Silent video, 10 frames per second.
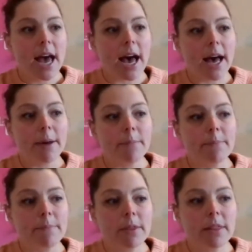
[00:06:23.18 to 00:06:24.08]

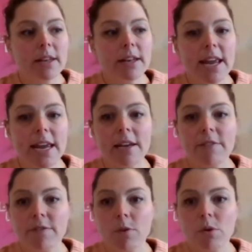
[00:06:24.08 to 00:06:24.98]
the need
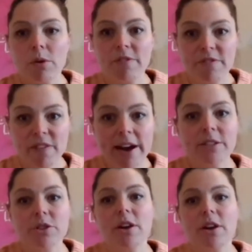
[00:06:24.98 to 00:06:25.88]
for
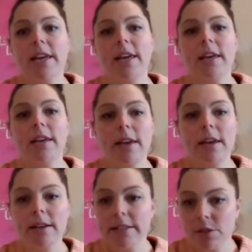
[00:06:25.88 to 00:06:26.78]
fast tracking
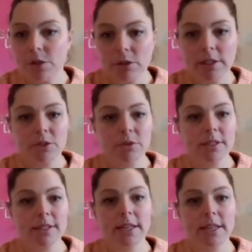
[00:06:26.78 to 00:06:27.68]
in digital
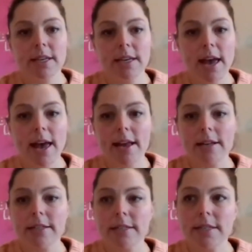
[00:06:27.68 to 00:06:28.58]
literacy
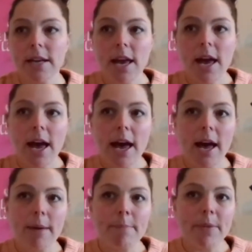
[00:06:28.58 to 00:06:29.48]
and
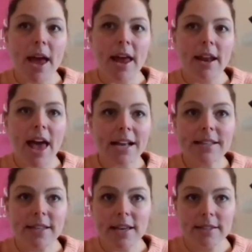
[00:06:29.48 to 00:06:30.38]

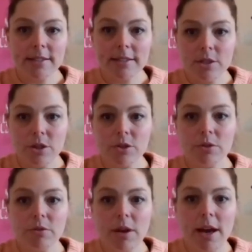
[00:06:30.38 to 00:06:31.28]
access
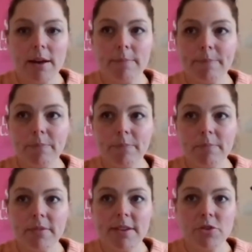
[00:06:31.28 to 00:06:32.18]
to
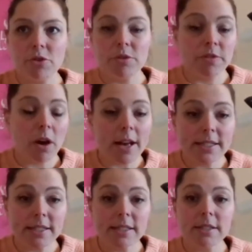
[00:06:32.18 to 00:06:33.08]
digital
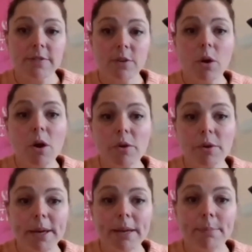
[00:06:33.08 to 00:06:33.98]
devices for older
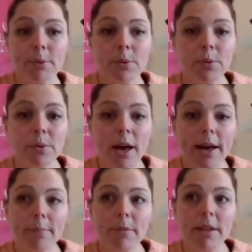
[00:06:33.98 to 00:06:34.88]
people
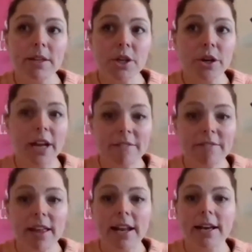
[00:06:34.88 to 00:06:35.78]
that don't have
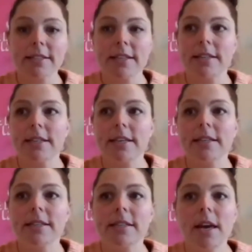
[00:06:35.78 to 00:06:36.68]
that access
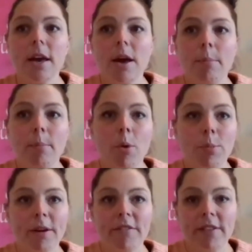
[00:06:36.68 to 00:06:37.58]
is more
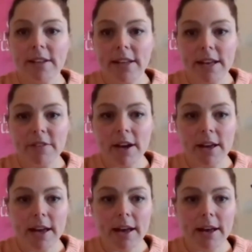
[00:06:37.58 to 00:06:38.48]
prevalent than ever,